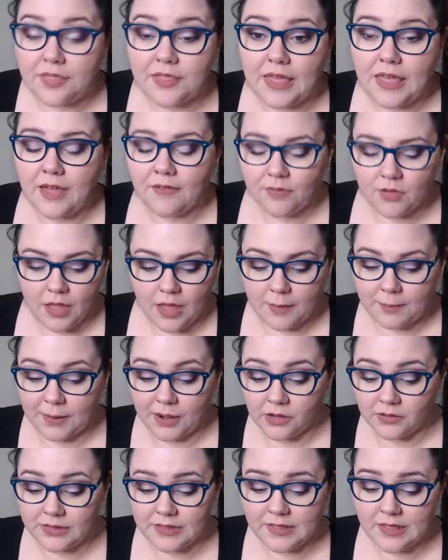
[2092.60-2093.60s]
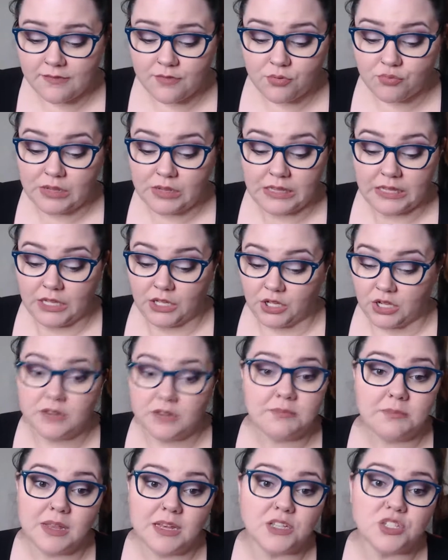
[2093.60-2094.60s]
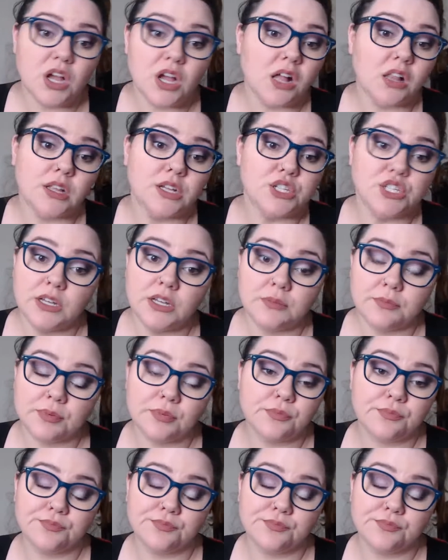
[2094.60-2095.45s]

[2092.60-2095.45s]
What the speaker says: apparently they have a really good mint chocolate chip.